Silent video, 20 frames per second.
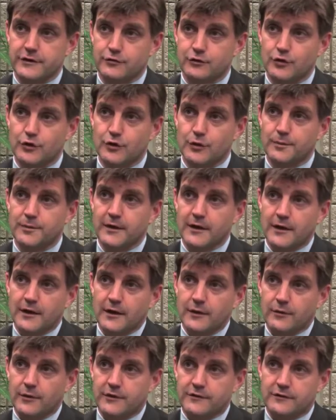group.
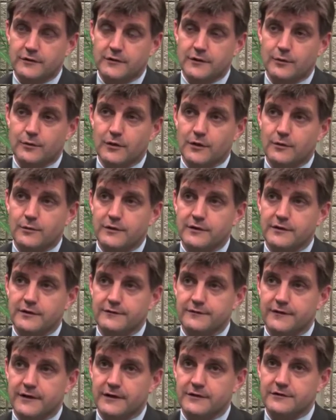We certainly work with
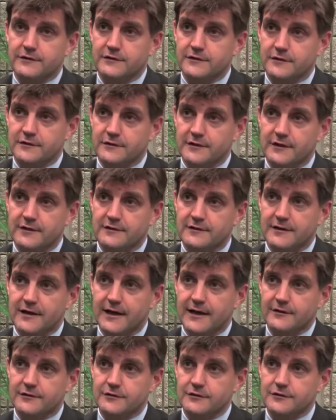infectious disease
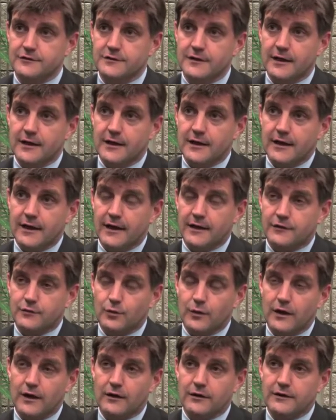doctors as
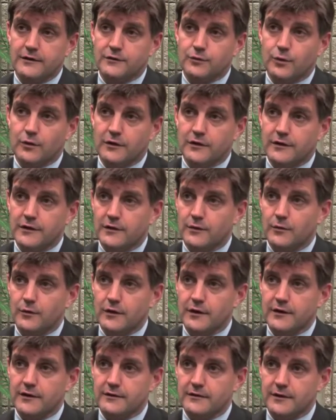well as working
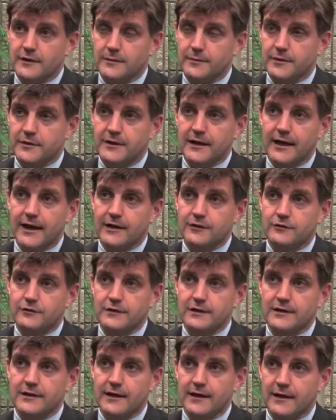with
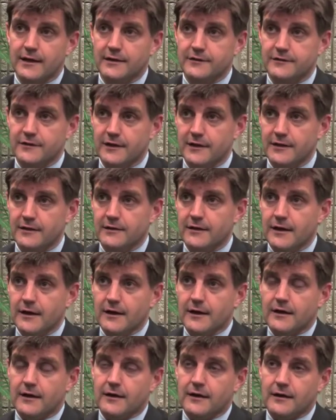podiatry as a
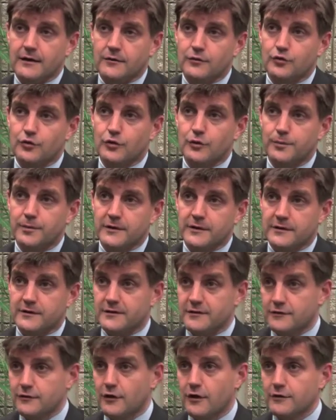group and
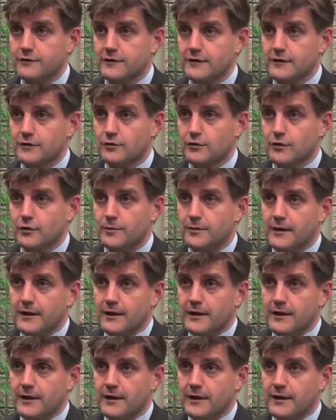consulting group.